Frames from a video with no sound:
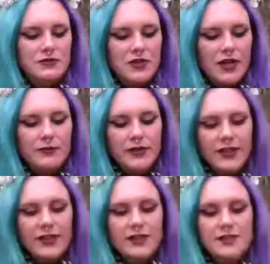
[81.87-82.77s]
I'm
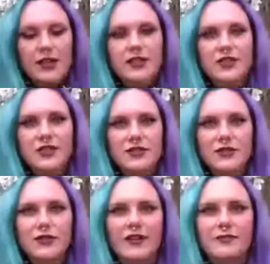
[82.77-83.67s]
really touched
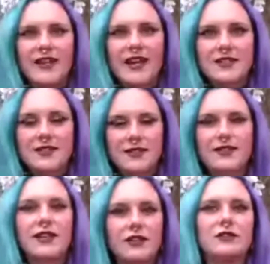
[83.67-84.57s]
to have been asked.
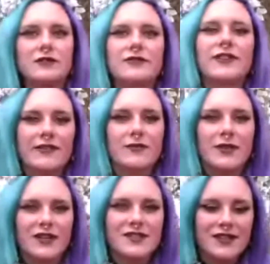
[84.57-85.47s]
Thank you for having
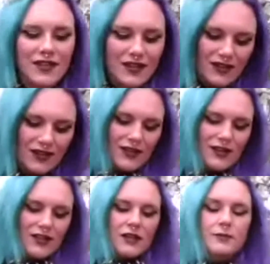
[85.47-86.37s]
me on.
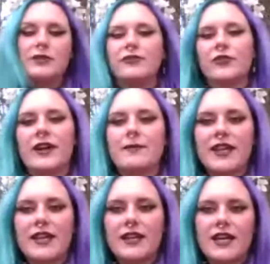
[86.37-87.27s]
Before I
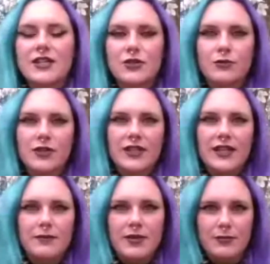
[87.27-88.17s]
begin, I do want to
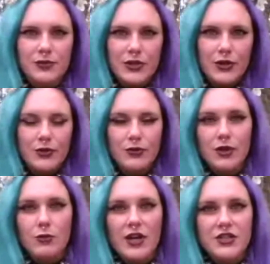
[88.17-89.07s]
let people know who
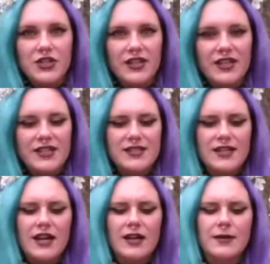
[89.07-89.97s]
are watching this
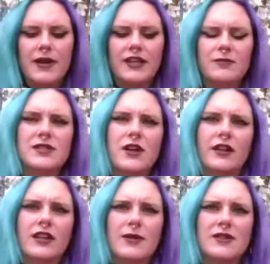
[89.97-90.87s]
that I could be
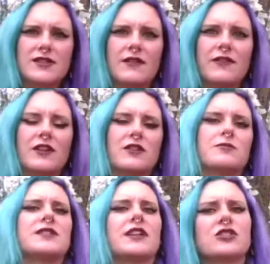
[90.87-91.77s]
talking about stuff that could
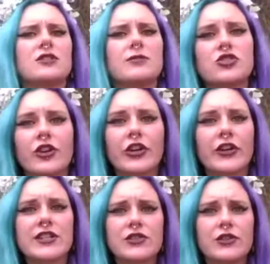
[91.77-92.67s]
potentially be
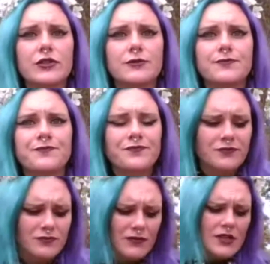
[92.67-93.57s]
triggering to you,
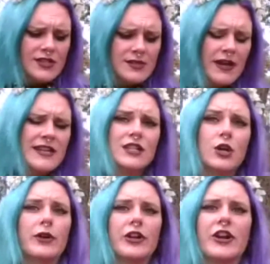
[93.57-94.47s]
depending
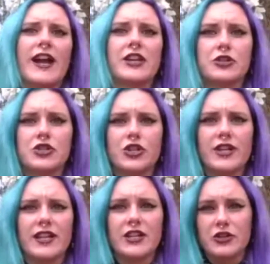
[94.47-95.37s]
on where you're at in your
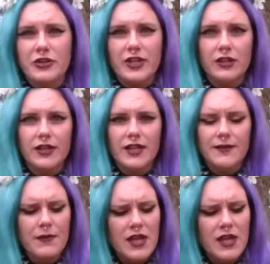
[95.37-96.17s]
journey and in your healing.